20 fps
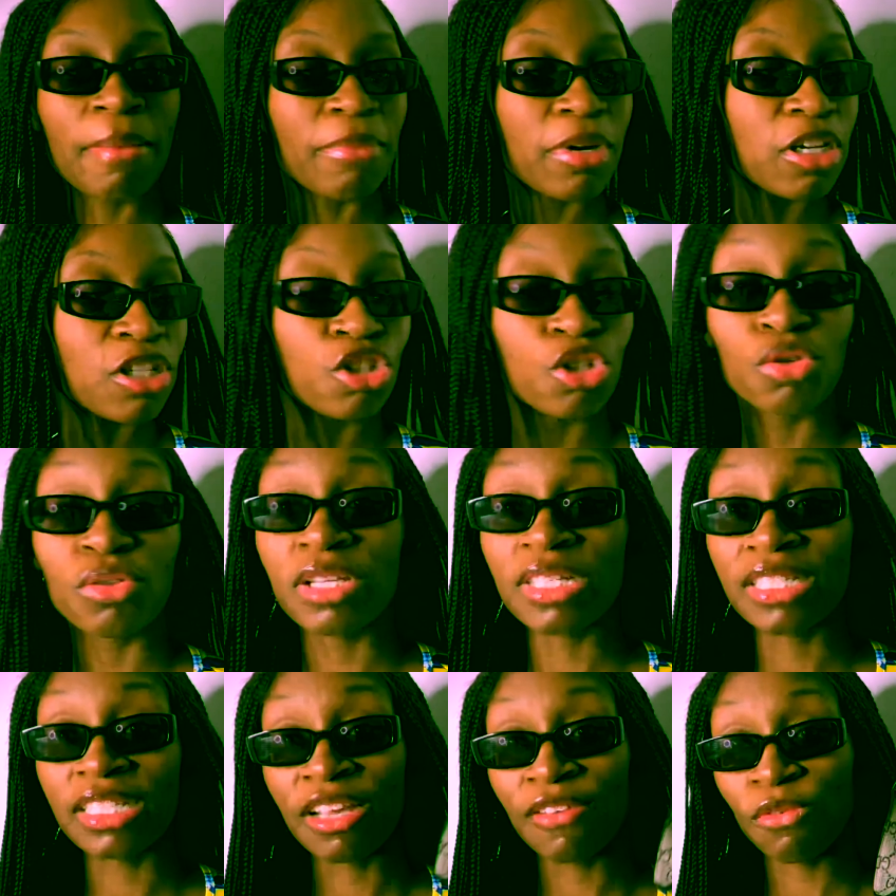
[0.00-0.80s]
gonna do
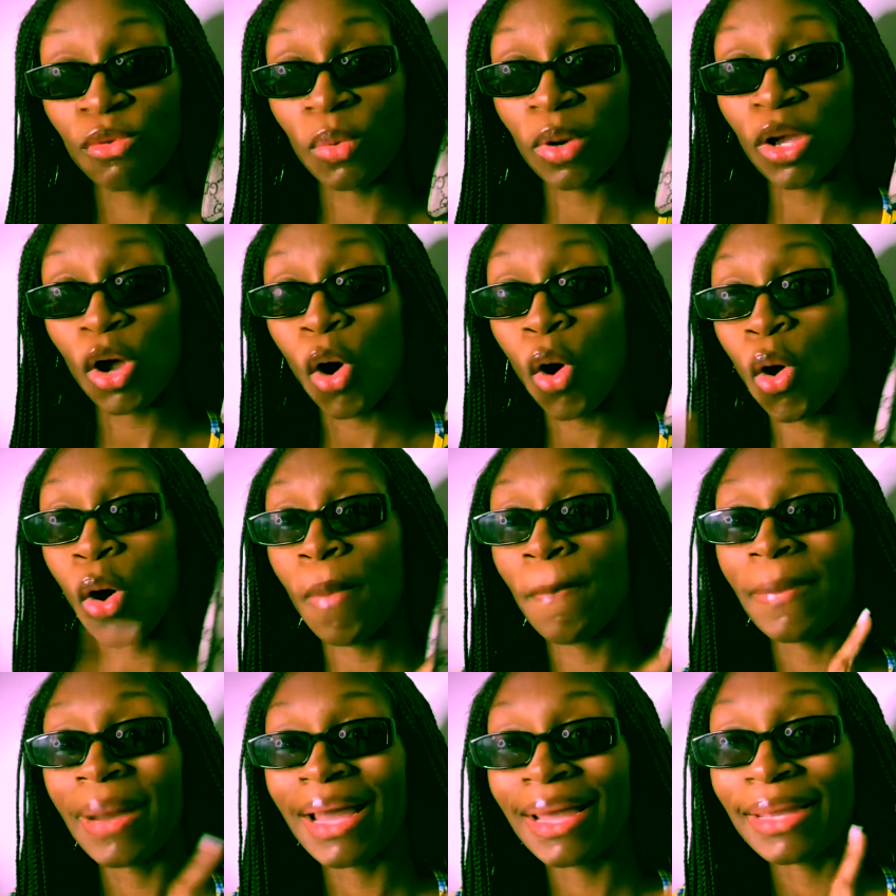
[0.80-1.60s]
this giveaway
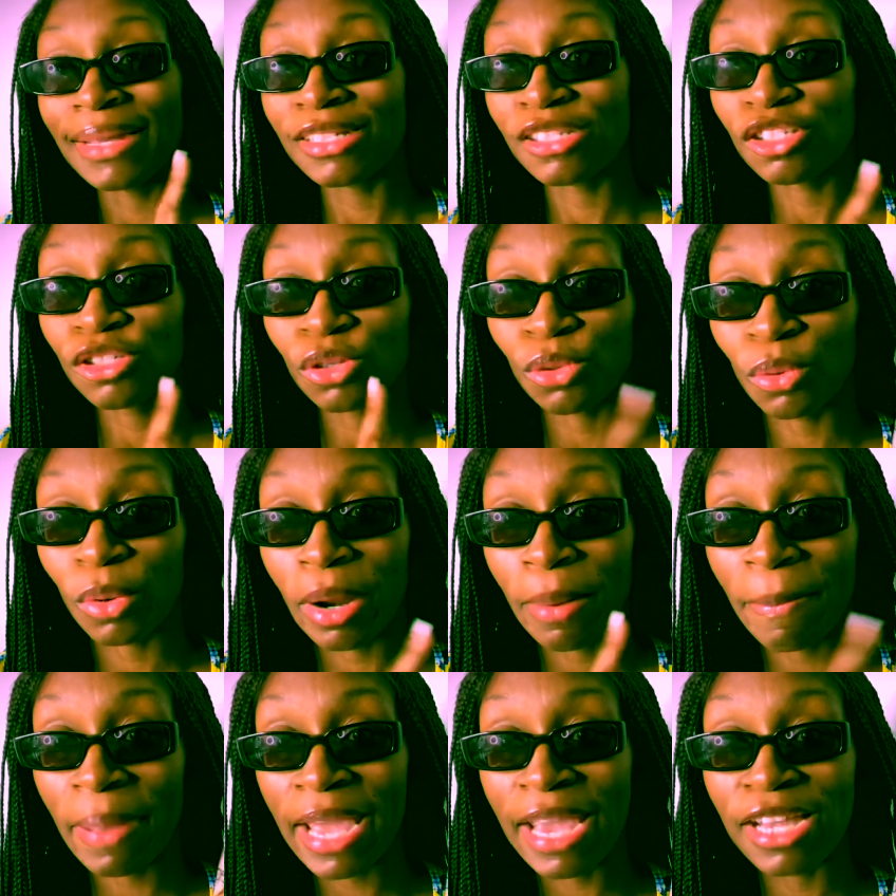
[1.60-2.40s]
on my
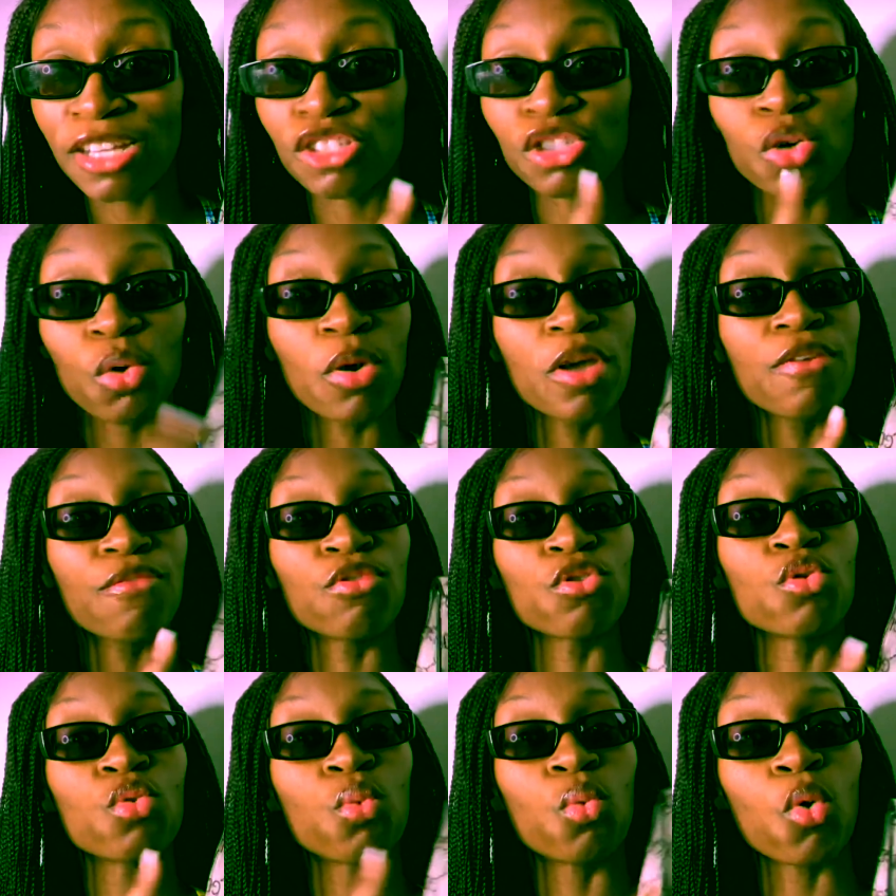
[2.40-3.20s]
Instagram page, so if
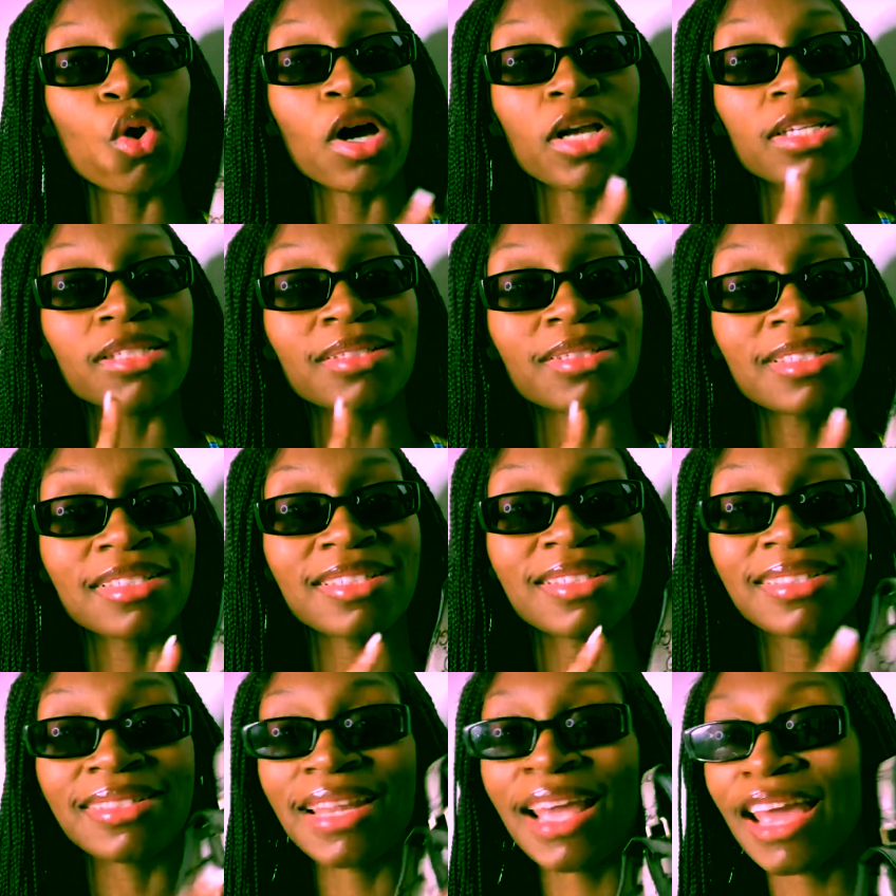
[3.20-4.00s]
you want to
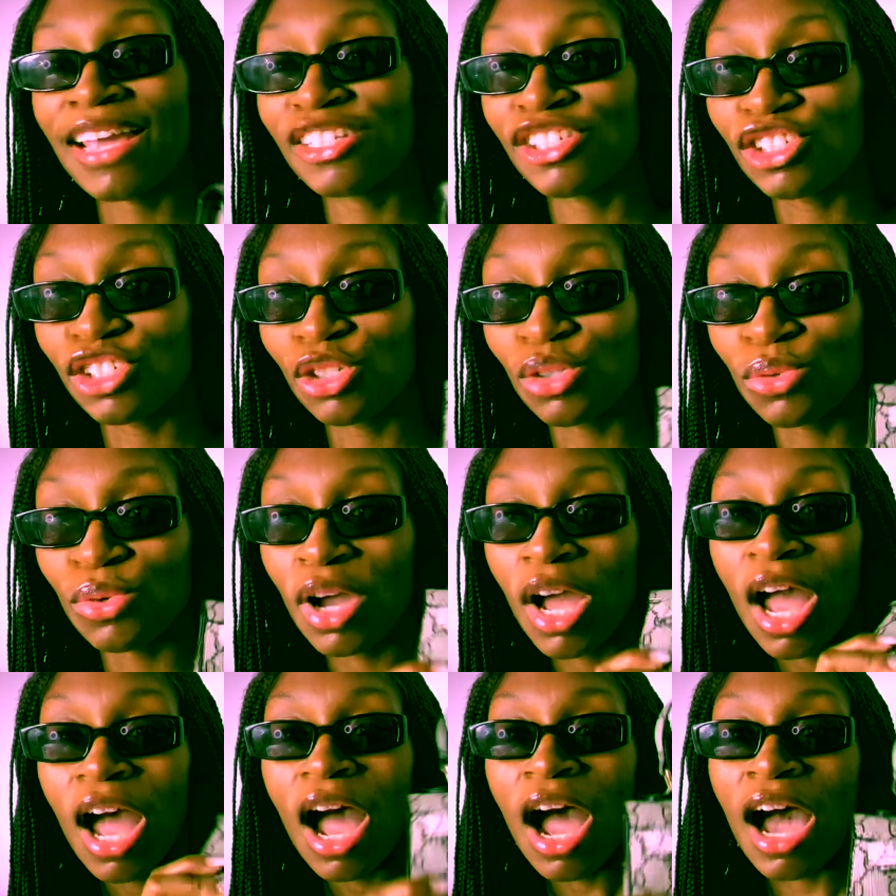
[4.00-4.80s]
snatch you
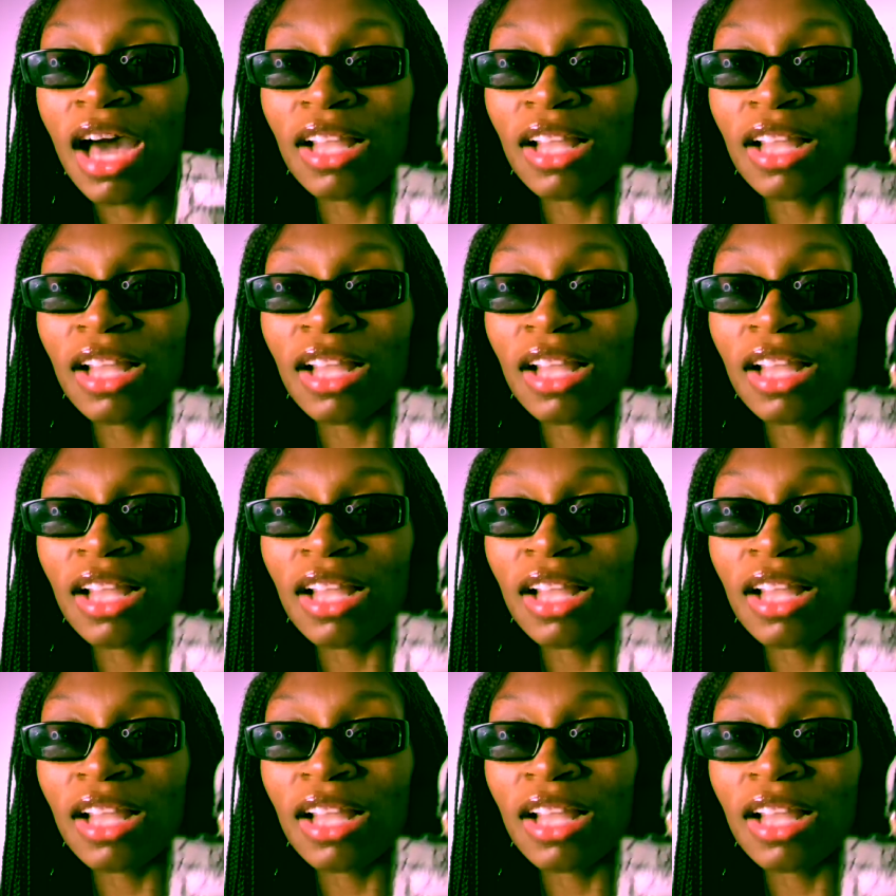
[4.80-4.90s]
a